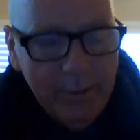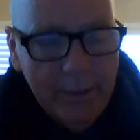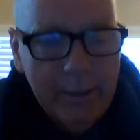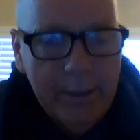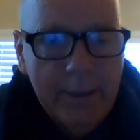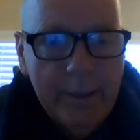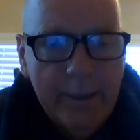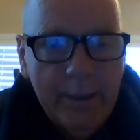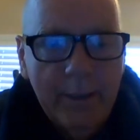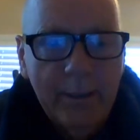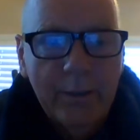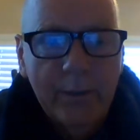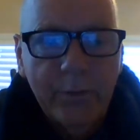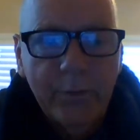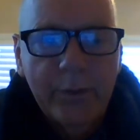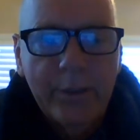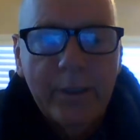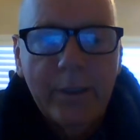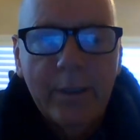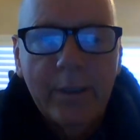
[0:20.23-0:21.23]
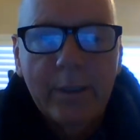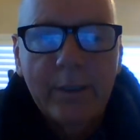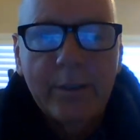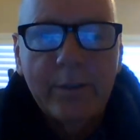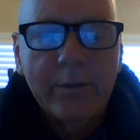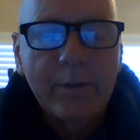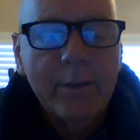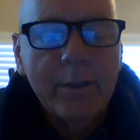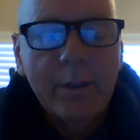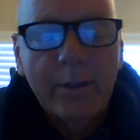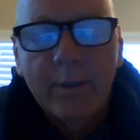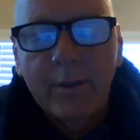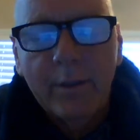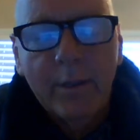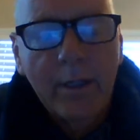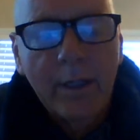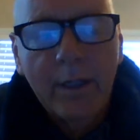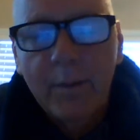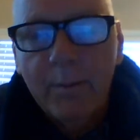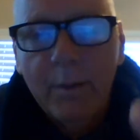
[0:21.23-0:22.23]
the idolatry, guys. That's a
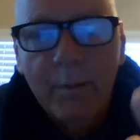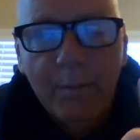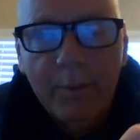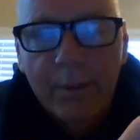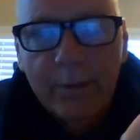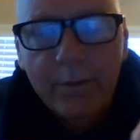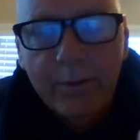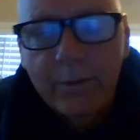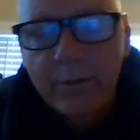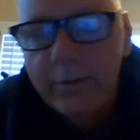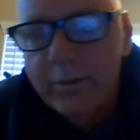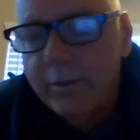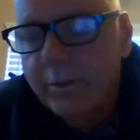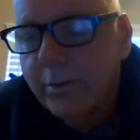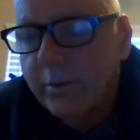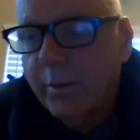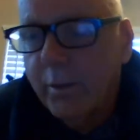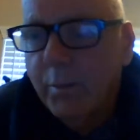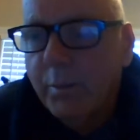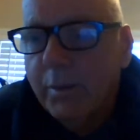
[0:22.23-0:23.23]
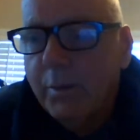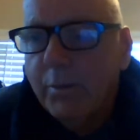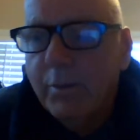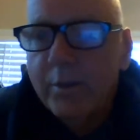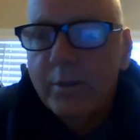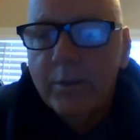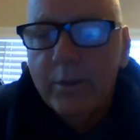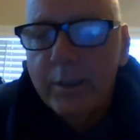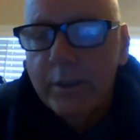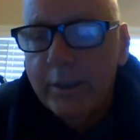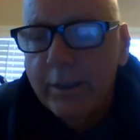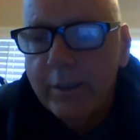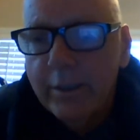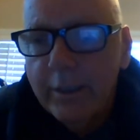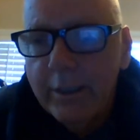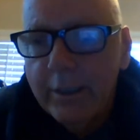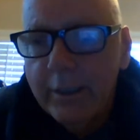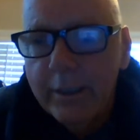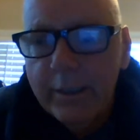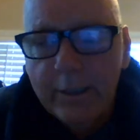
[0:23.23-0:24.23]
lot of my messages. Nobody wants to hear
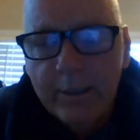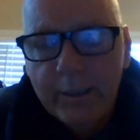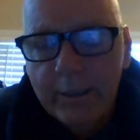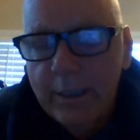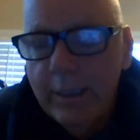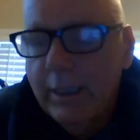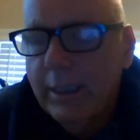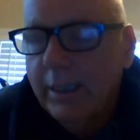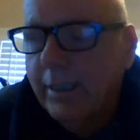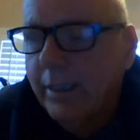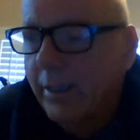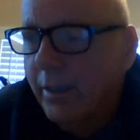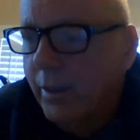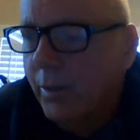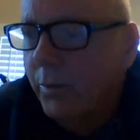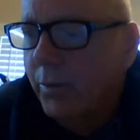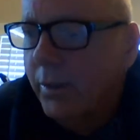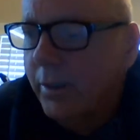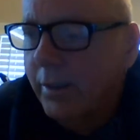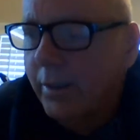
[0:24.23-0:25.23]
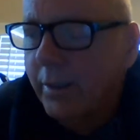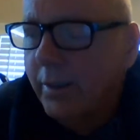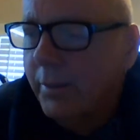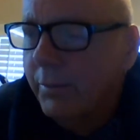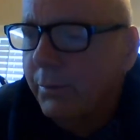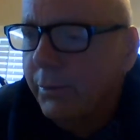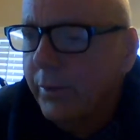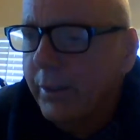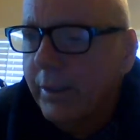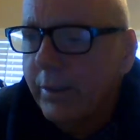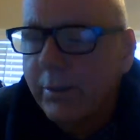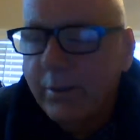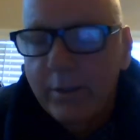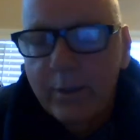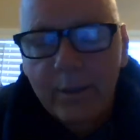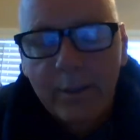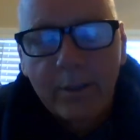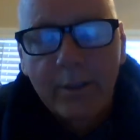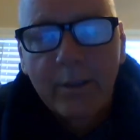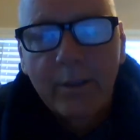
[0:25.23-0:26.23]
that. They all want me to preach the
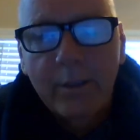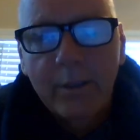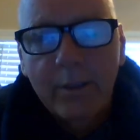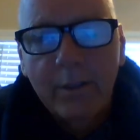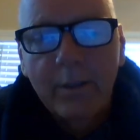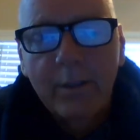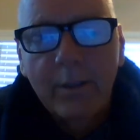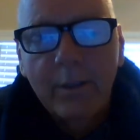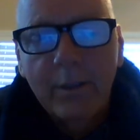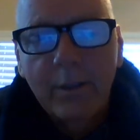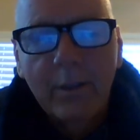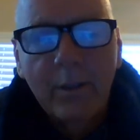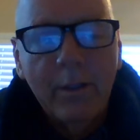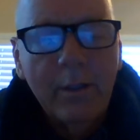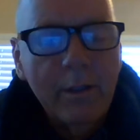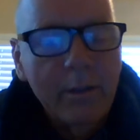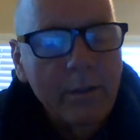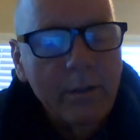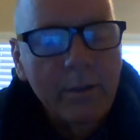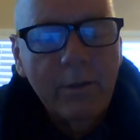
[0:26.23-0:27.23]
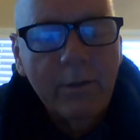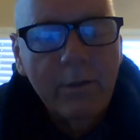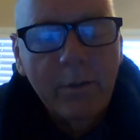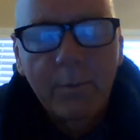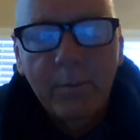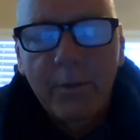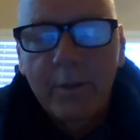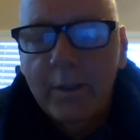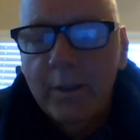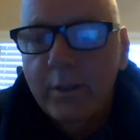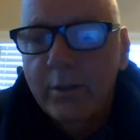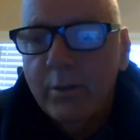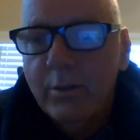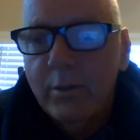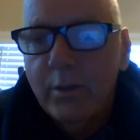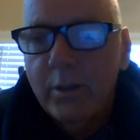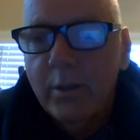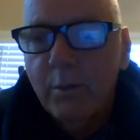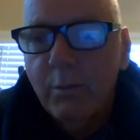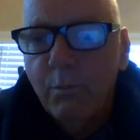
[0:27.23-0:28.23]
good, the, the something that's
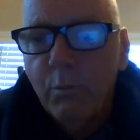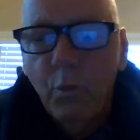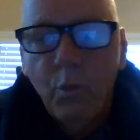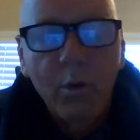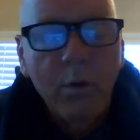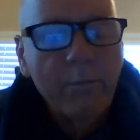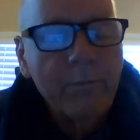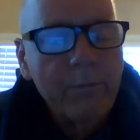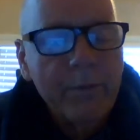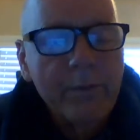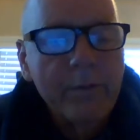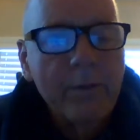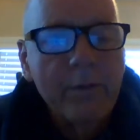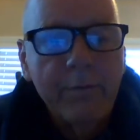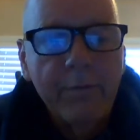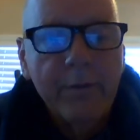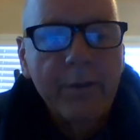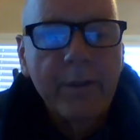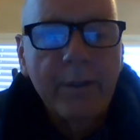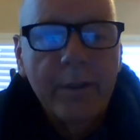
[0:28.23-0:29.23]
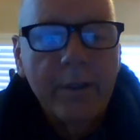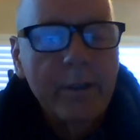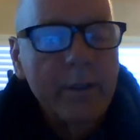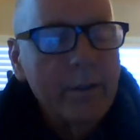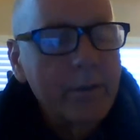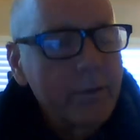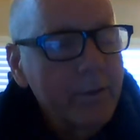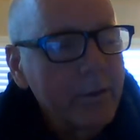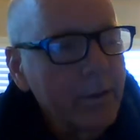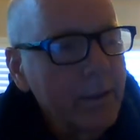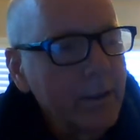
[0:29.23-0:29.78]
going to warm fuzzy feelings,